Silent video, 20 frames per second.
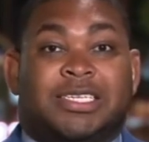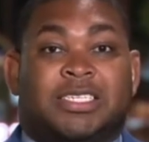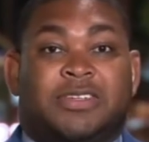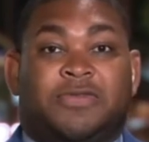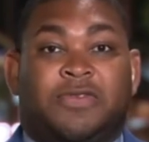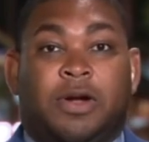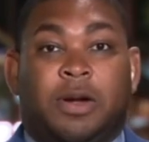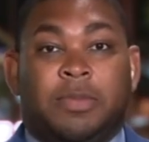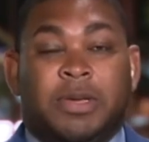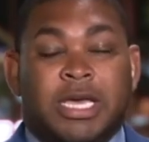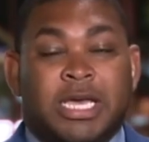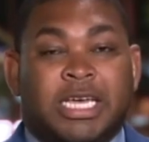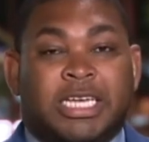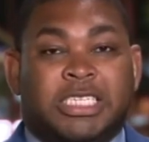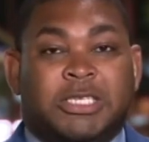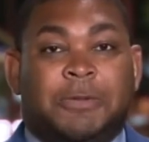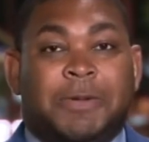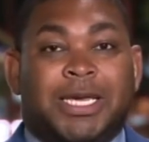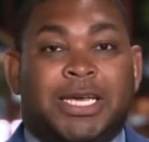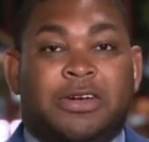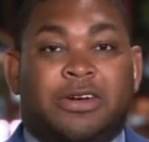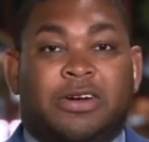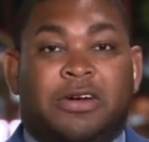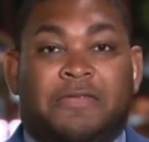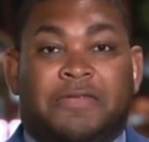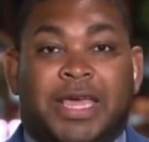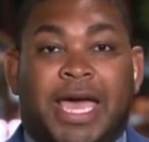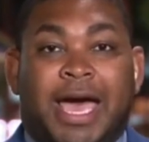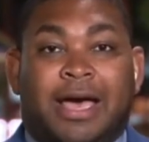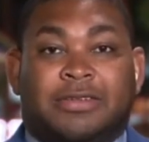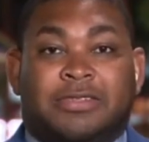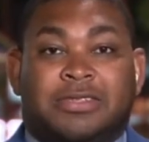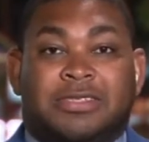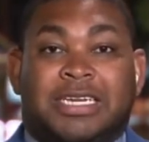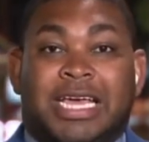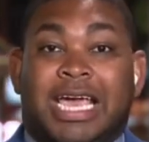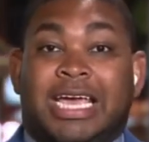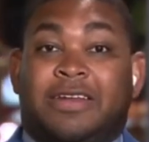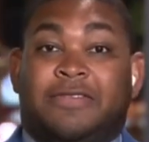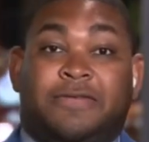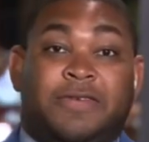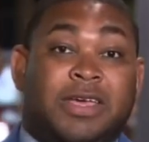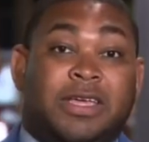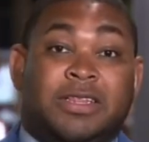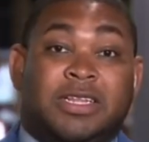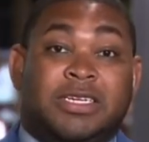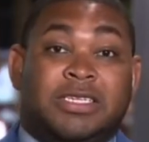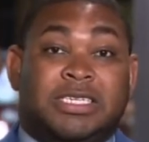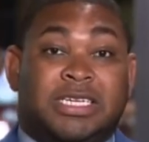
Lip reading: from Speaker of the House, Dade Phelan.